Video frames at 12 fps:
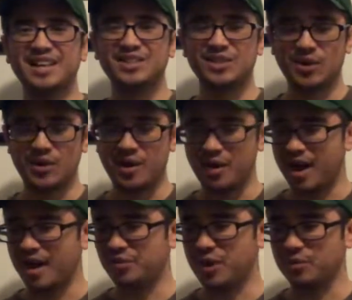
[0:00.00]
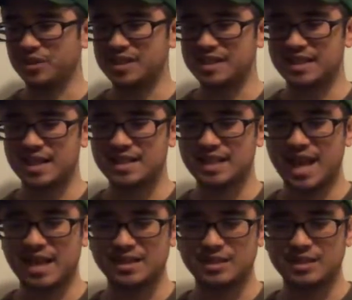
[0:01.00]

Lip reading: So I thought we'd discuss that.